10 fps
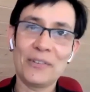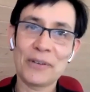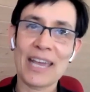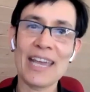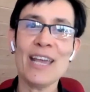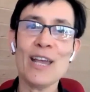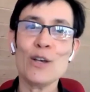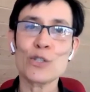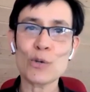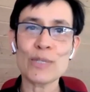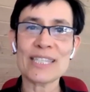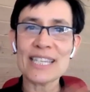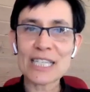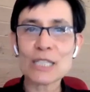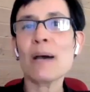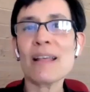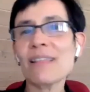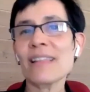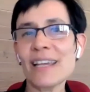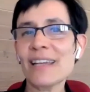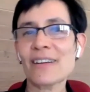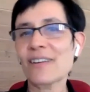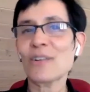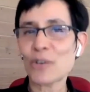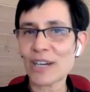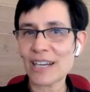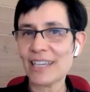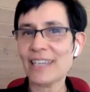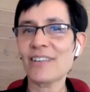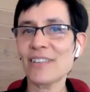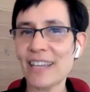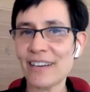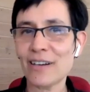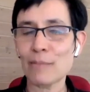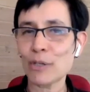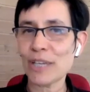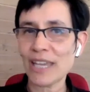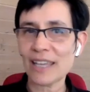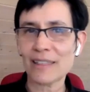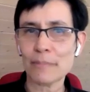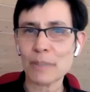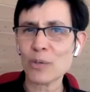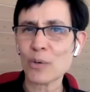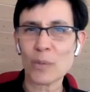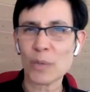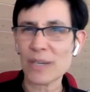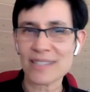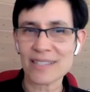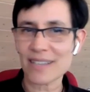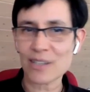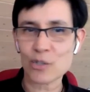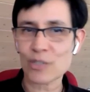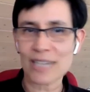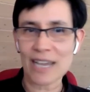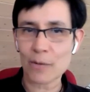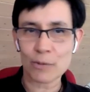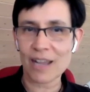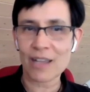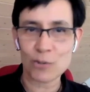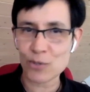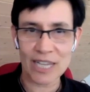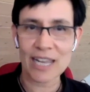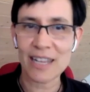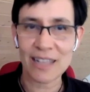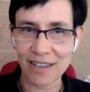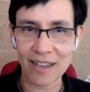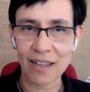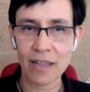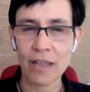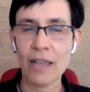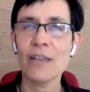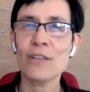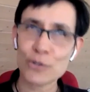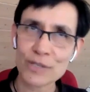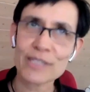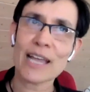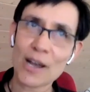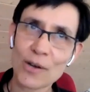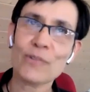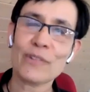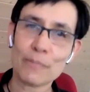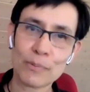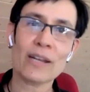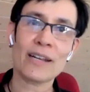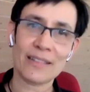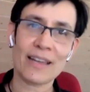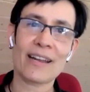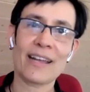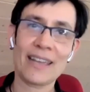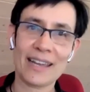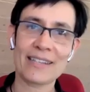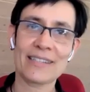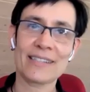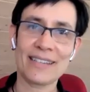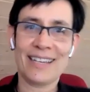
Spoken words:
Okay, so 6 months later or a year later, I'm looking at the bill going, what is this extra data? We're not using anything. Turns out the product that I had